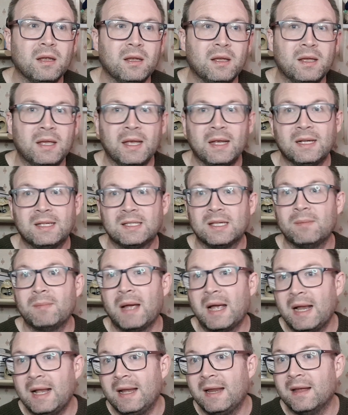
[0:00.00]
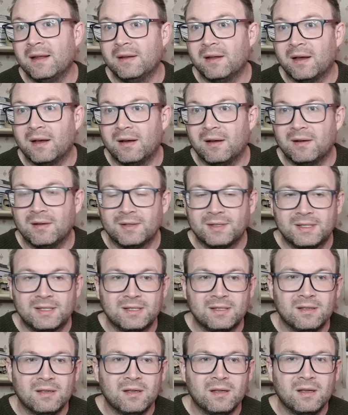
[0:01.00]
kick some alien
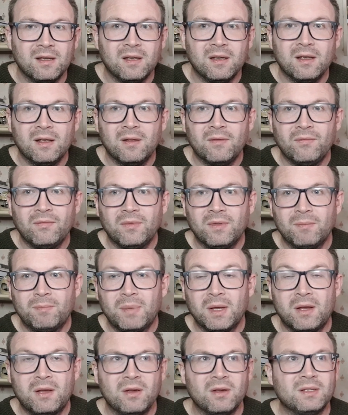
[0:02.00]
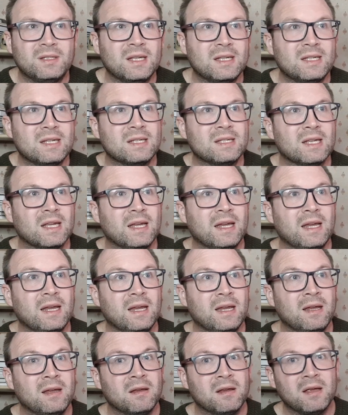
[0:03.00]
ass. Because this is
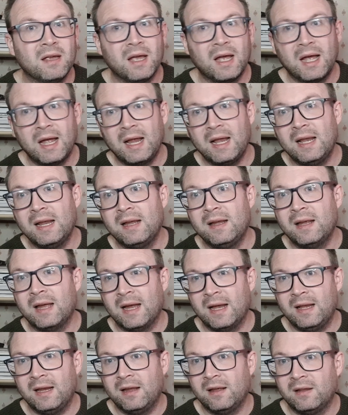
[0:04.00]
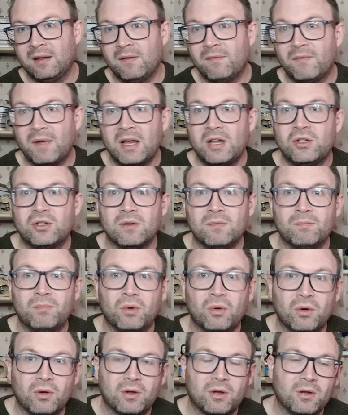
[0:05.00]
a alien invasion
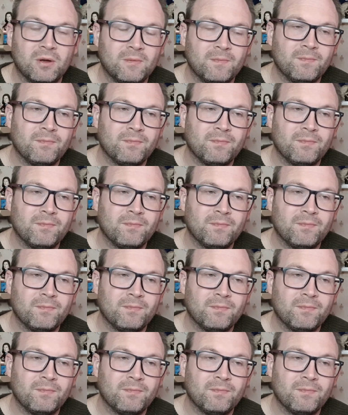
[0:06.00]
book,